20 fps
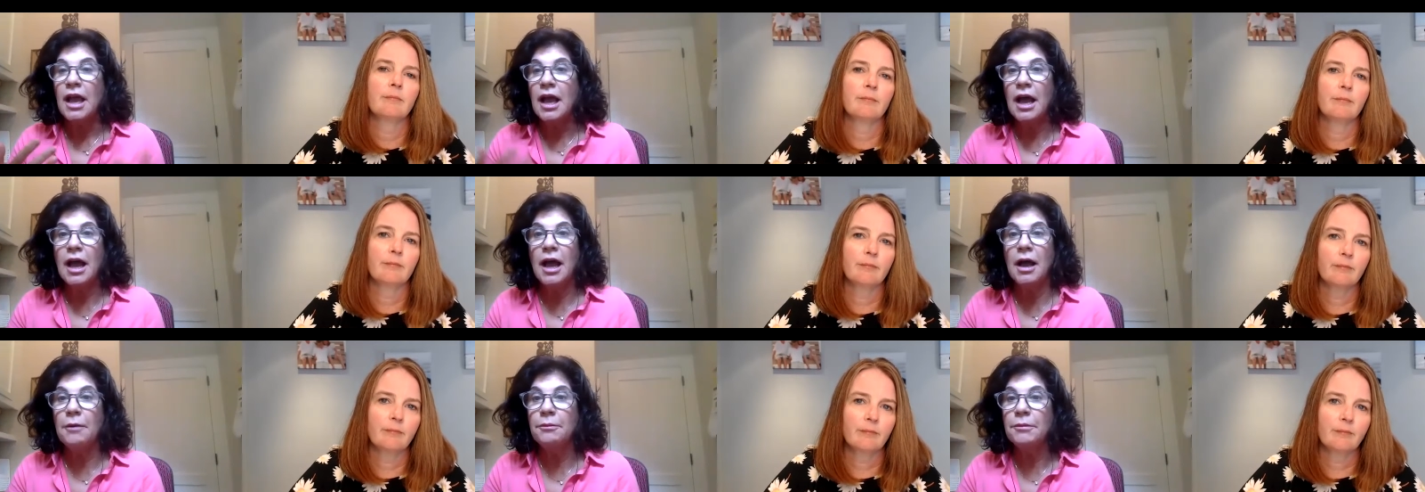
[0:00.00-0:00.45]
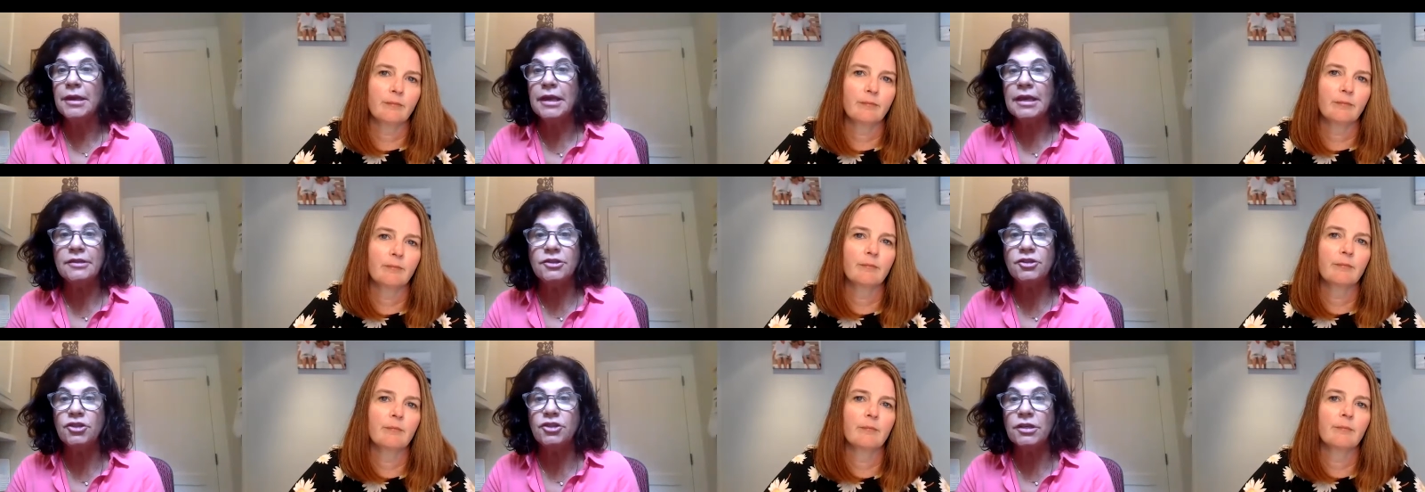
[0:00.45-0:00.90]
Speaker 1: um,
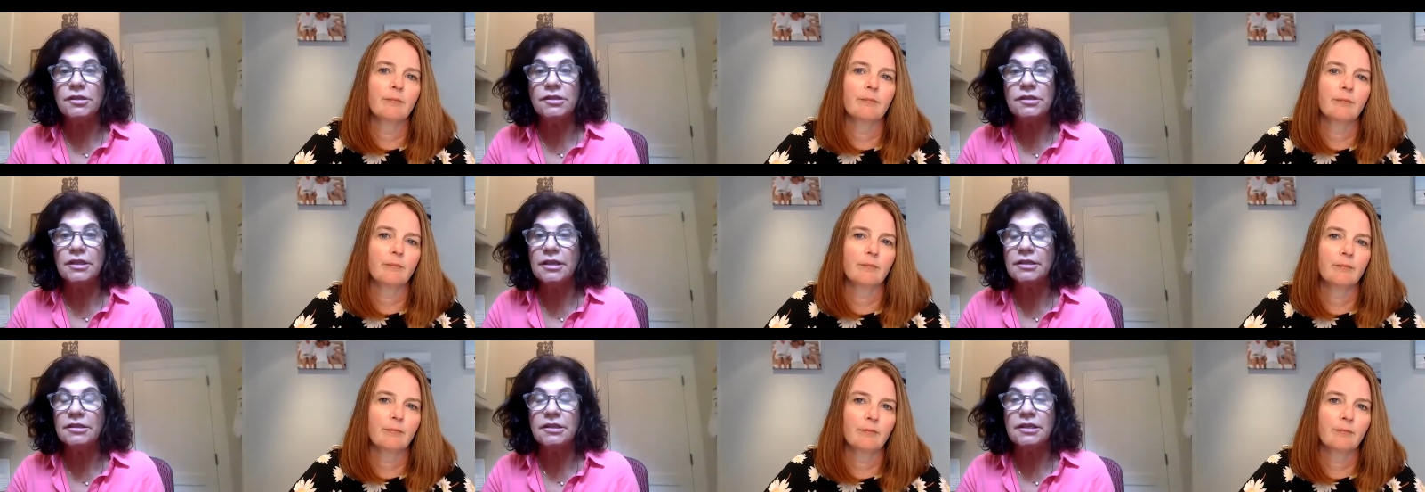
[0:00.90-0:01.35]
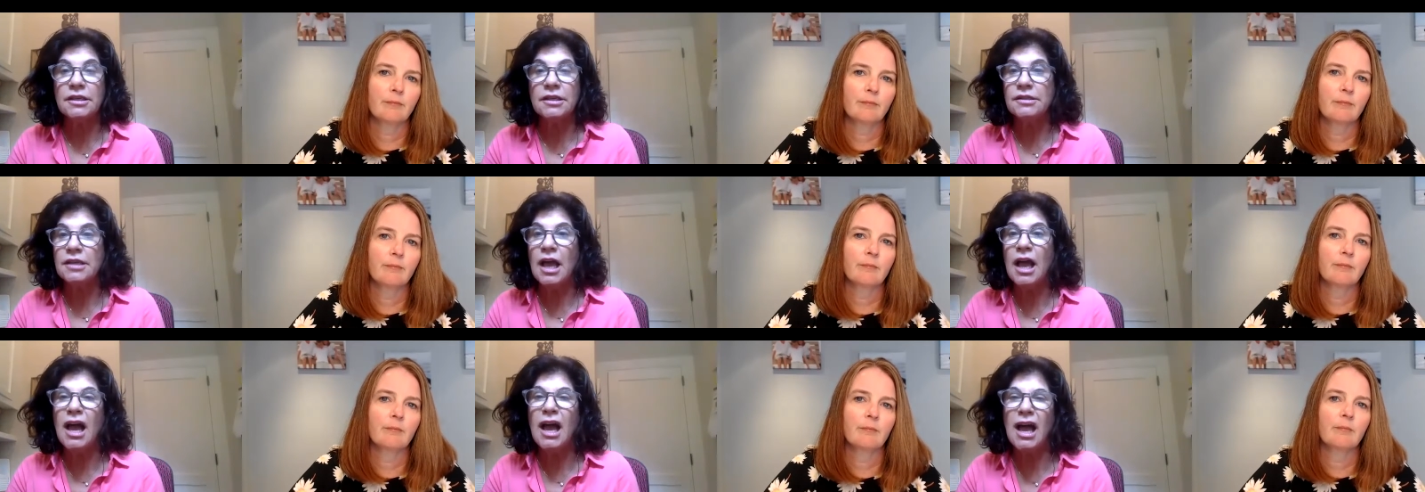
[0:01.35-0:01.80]
it's just it's
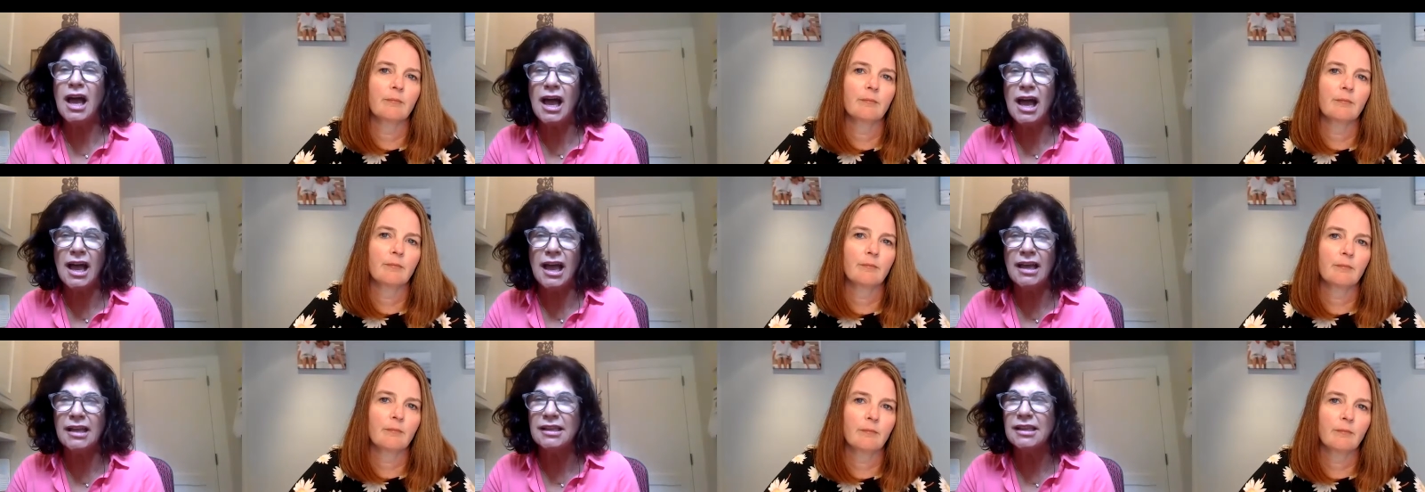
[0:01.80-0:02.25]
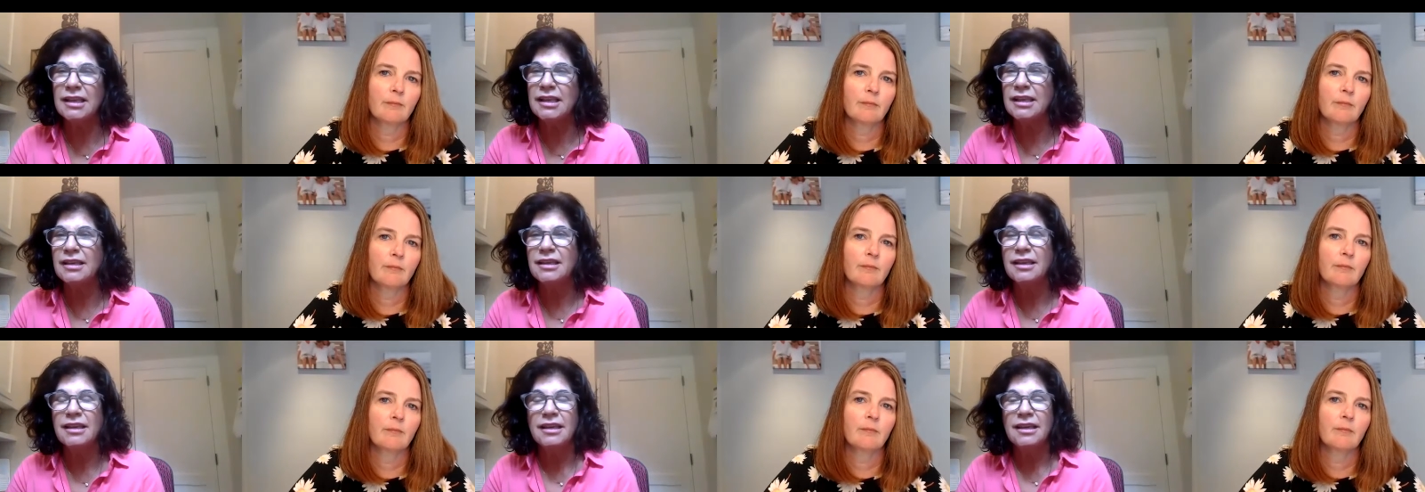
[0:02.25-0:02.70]
it's highly